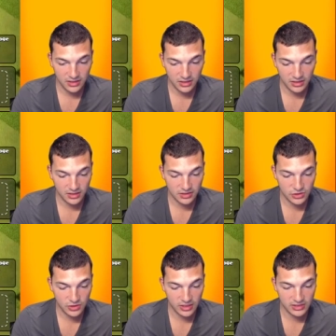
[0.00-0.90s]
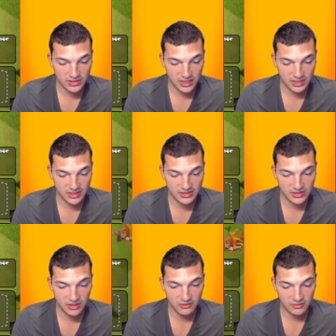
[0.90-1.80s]
and try to take this
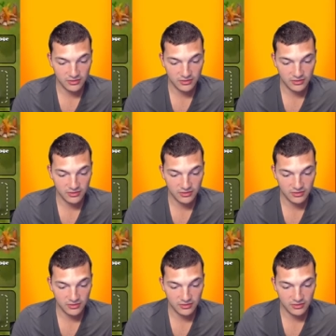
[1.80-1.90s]
stuff.